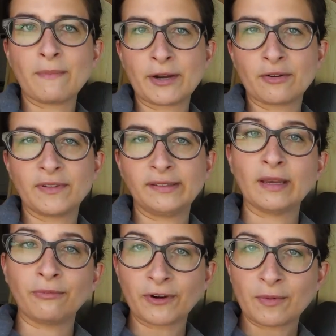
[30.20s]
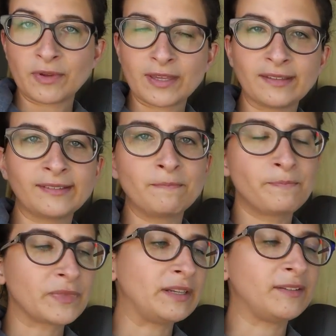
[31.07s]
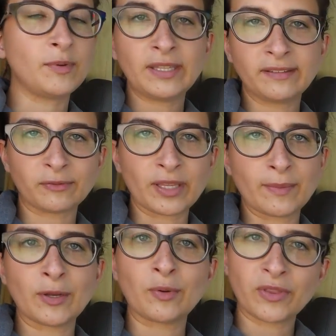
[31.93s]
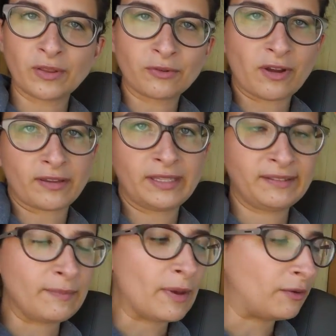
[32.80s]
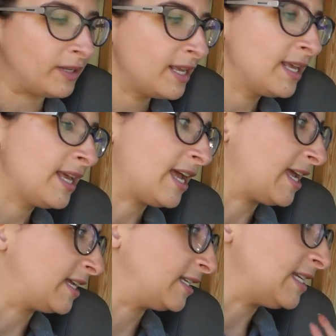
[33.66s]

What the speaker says: better if he's up front with us. And so he sits right in the middle with a little doggy seatbelt and